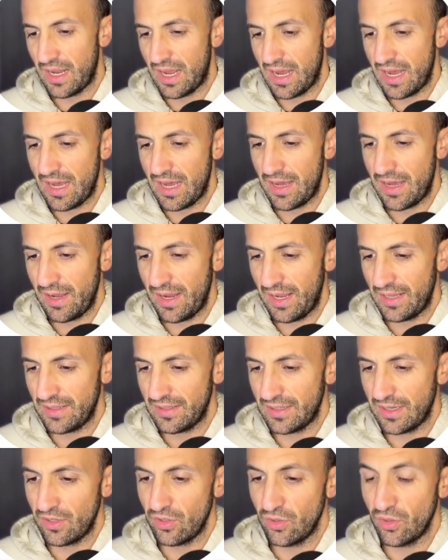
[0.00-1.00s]

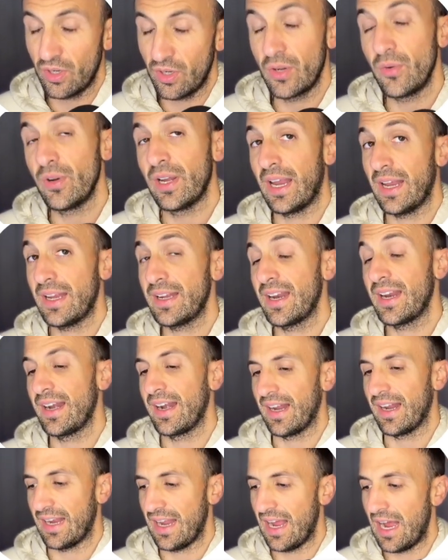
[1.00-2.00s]
and then you create
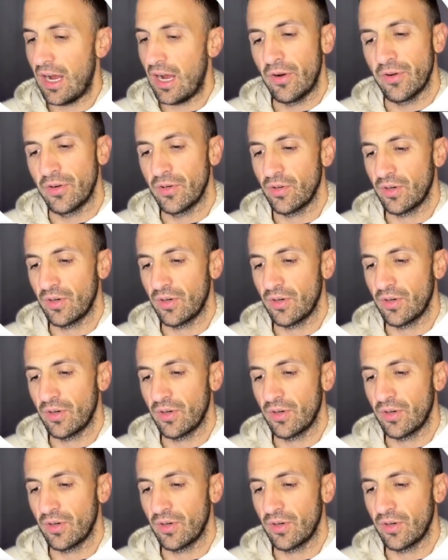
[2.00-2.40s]
an account.